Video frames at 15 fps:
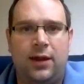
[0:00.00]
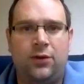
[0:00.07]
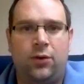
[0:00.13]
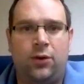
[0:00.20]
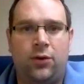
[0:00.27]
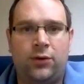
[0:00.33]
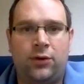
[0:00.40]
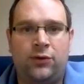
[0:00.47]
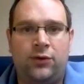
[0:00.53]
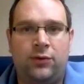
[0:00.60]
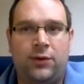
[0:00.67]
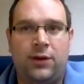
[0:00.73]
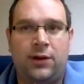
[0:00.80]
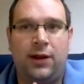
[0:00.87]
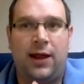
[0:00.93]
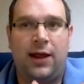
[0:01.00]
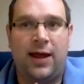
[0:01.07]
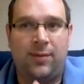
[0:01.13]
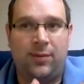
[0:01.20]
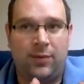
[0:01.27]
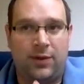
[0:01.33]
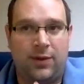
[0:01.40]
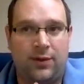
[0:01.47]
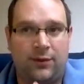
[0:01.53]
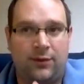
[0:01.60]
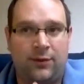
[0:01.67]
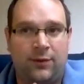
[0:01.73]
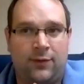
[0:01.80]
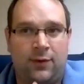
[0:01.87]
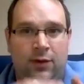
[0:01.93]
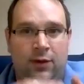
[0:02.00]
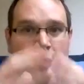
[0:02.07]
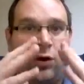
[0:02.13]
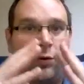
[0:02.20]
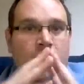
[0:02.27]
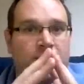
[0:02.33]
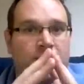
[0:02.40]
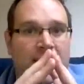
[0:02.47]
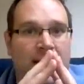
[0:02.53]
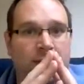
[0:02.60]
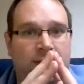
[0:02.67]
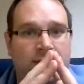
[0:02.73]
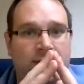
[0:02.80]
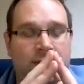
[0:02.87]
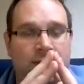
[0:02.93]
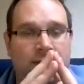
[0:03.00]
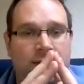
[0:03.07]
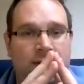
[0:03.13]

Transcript: in order to climb this enormous mountain?